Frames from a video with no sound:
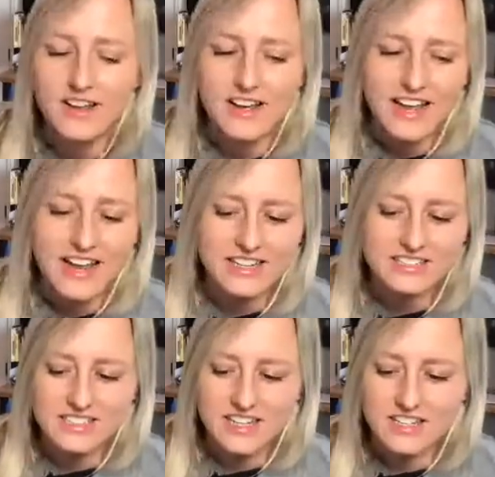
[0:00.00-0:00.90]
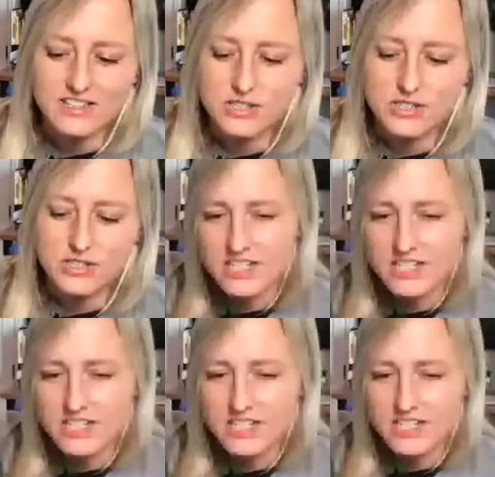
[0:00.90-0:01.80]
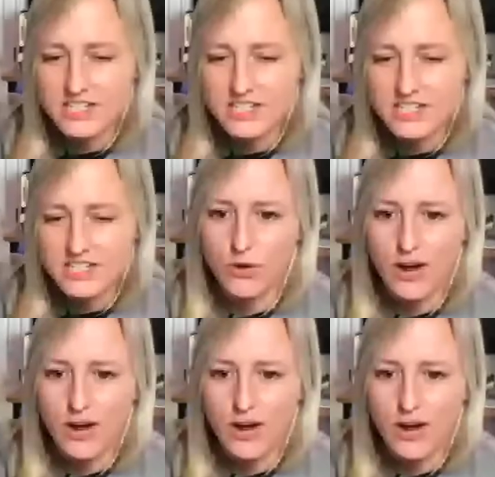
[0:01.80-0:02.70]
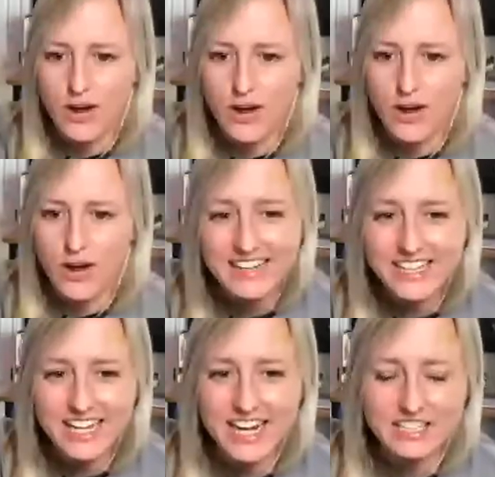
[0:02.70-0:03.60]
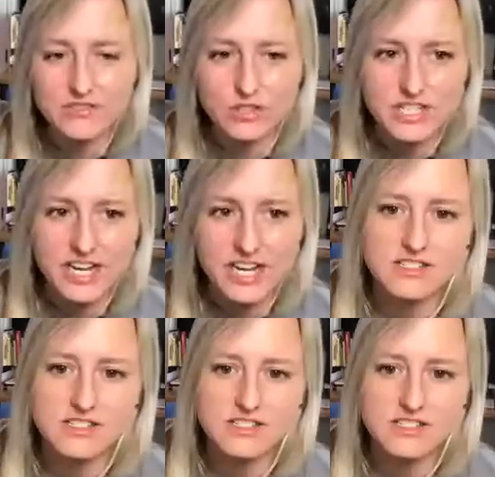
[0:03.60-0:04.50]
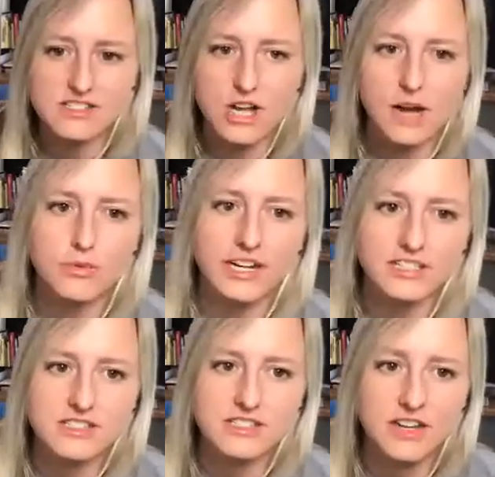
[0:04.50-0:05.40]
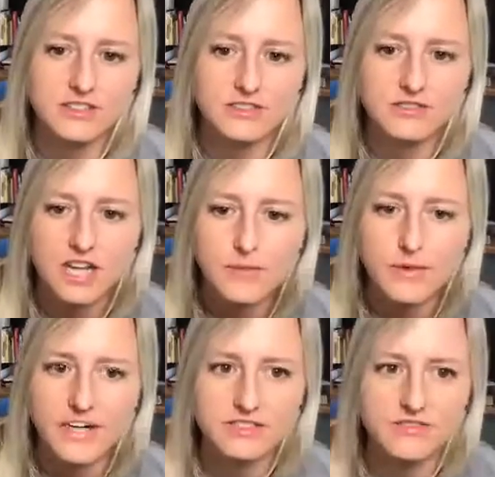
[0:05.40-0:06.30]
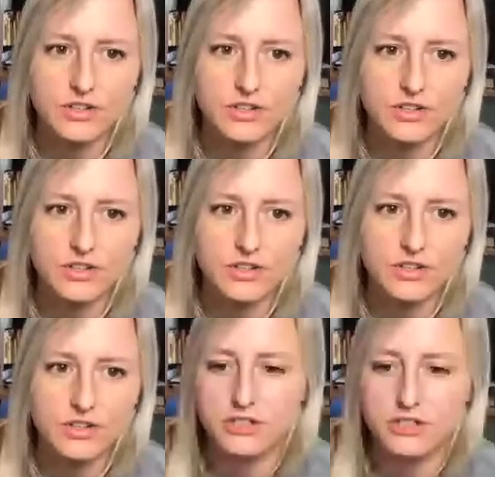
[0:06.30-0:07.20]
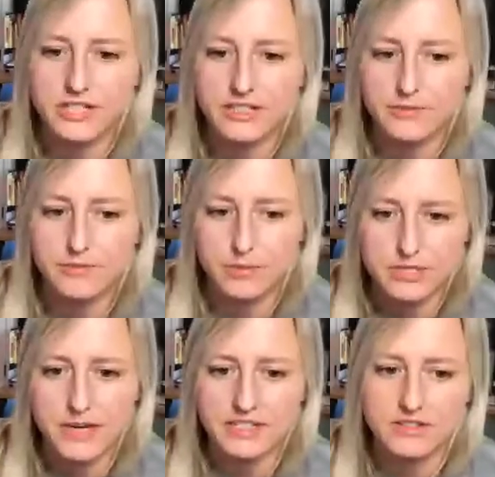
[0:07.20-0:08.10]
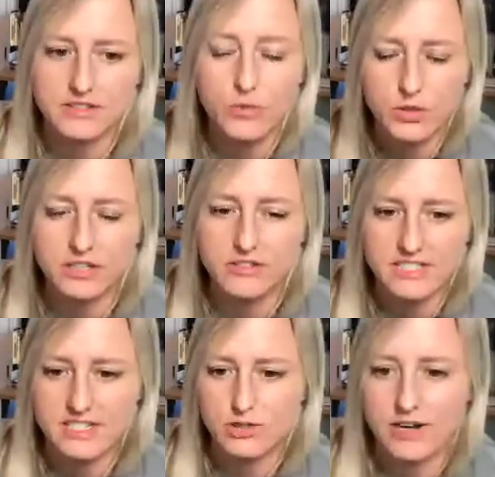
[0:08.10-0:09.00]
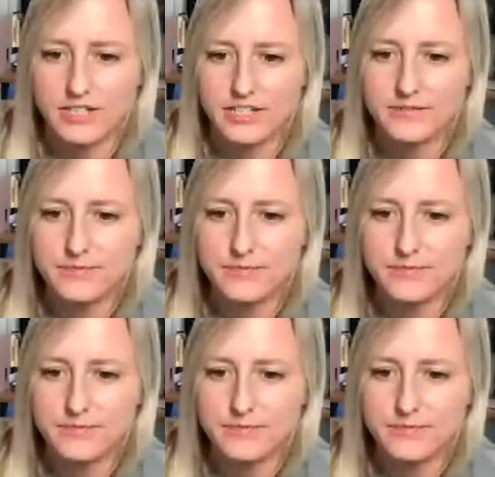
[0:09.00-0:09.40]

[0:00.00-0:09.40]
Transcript: And so you can kind of think of, most highly connected vertex is going to be your top ranked vertex from a degree perspective for degree centrality.